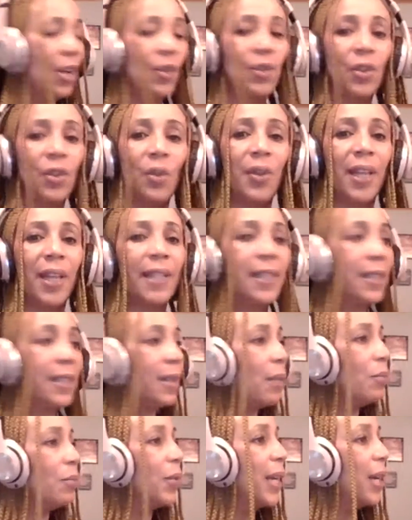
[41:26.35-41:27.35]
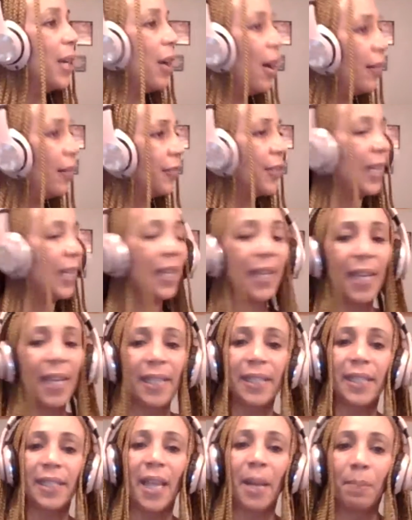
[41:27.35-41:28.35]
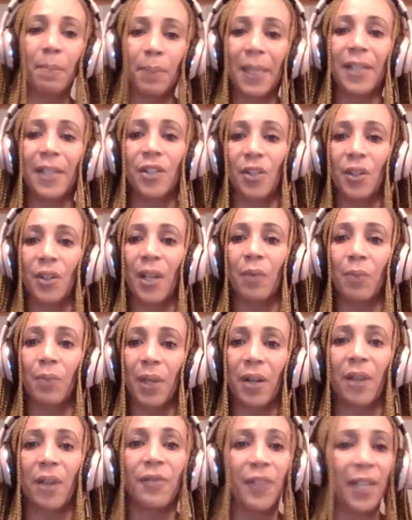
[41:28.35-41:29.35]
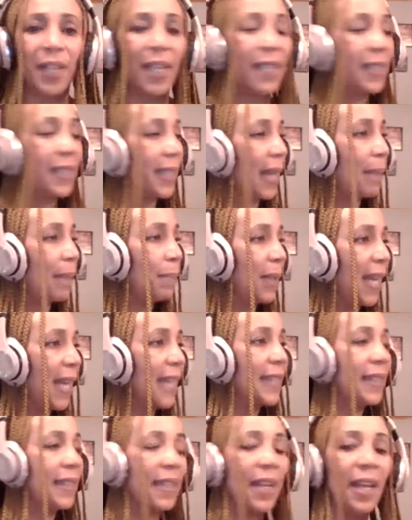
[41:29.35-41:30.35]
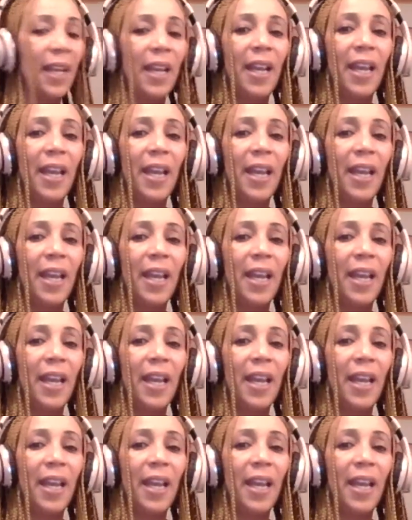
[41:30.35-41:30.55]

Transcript: so that some recovery can take place, so that recovery can take place.